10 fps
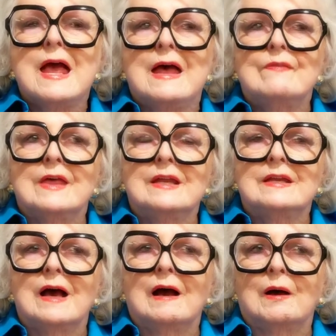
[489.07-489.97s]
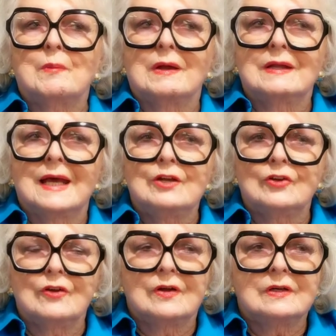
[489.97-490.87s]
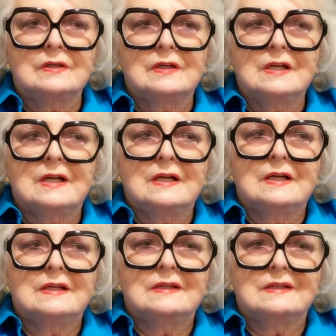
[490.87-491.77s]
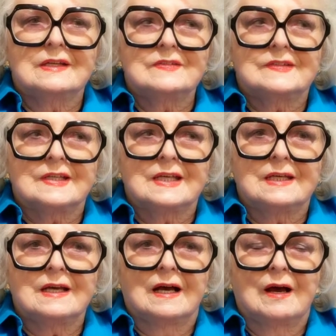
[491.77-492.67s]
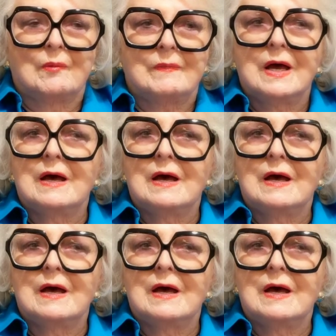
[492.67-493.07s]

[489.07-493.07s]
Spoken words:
And then later, let's see, I